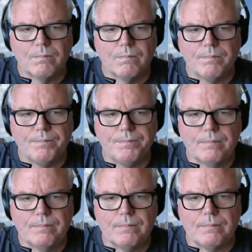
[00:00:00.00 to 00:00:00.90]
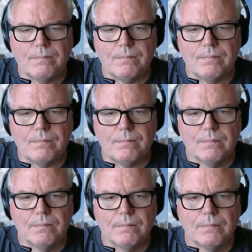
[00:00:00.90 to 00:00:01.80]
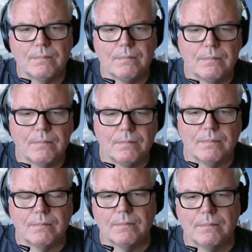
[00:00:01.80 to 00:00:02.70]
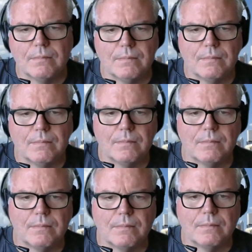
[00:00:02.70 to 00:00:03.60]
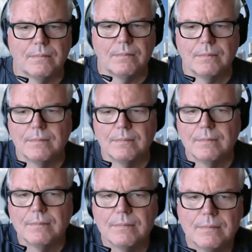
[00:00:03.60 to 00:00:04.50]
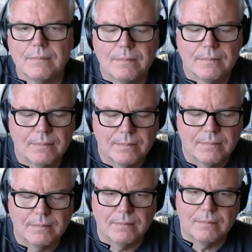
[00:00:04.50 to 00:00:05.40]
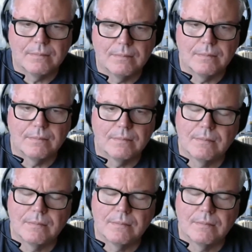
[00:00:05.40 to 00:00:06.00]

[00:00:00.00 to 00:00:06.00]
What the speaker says: [no speech]